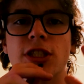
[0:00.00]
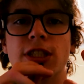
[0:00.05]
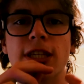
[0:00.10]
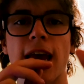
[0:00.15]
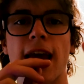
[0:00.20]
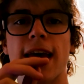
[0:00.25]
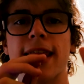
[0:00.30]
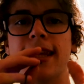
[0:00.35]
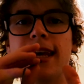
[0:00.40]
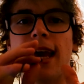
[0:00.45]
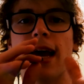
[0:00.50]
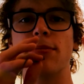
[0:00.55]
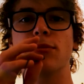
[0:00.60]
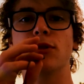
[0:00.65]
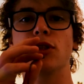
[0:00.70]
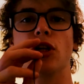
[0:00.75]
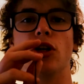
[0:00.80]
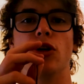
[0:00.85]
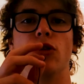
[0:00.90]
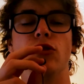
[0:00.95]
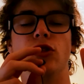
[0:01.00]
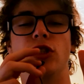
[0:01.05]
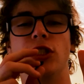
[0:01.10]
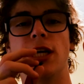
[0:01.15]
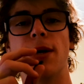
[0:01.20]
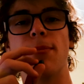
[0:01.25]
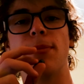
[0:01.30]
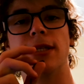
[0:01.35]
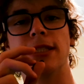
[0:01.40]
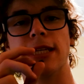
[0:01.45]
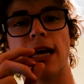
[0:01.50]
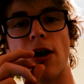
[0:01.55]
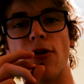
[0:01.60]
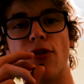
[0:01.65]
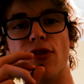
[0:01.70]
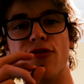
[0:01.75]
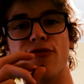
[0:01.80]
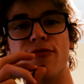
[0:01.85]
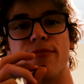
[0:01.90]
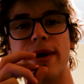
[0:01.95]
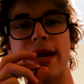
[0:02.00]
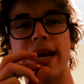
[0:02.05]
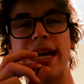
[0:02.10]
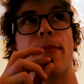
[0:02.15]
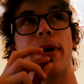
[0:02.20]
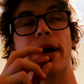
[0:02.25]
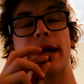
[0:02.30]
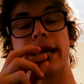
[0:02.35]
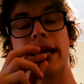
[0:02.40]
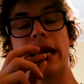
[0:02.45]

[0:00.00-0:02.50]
scare the absolute gibbers out of me, but